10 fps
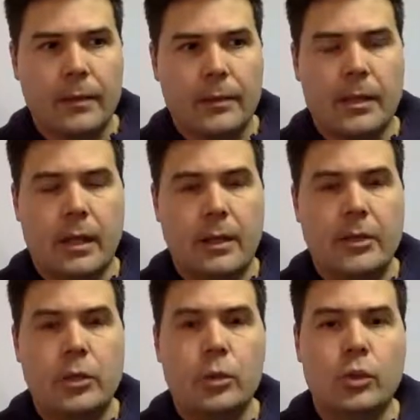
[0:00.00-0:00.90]
just a
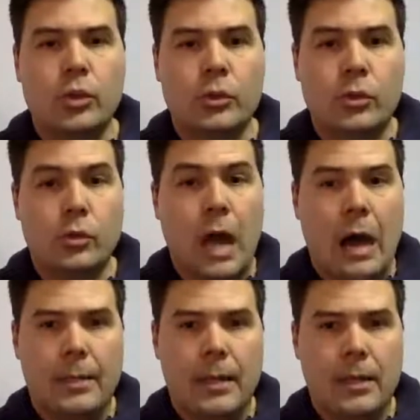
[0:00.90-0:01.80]
huge
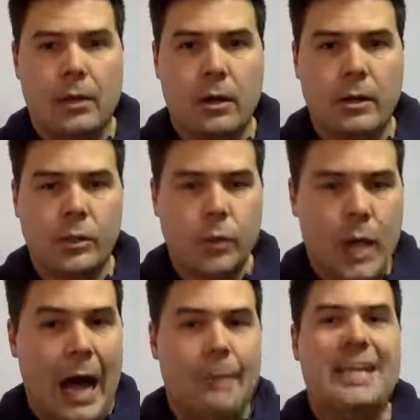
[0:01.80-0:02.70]

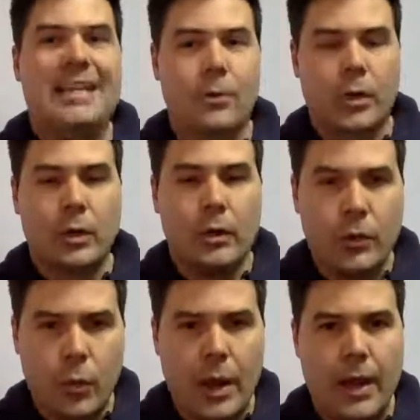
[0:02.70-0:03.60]
tsunami or
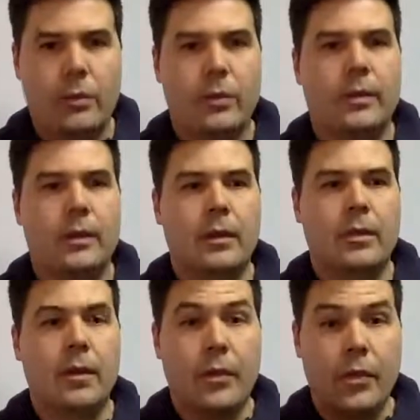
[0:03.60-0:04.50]
earthquake
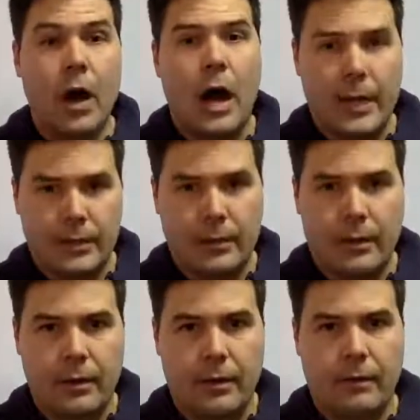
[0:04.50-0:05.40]
within the thought
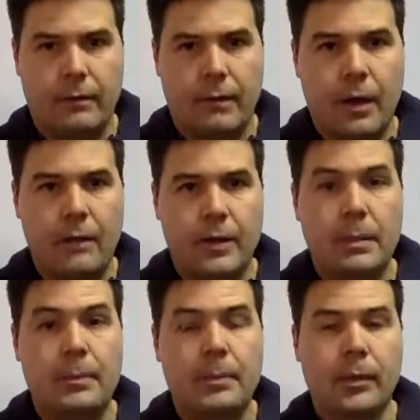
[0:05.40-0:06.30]
of the
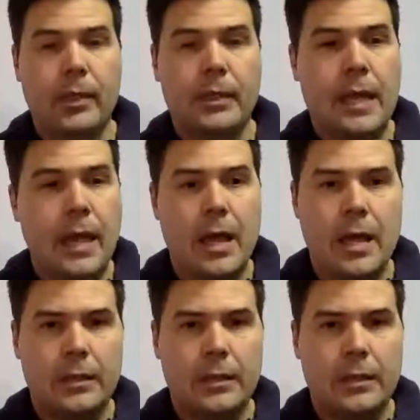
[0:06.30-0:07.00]
people of the day.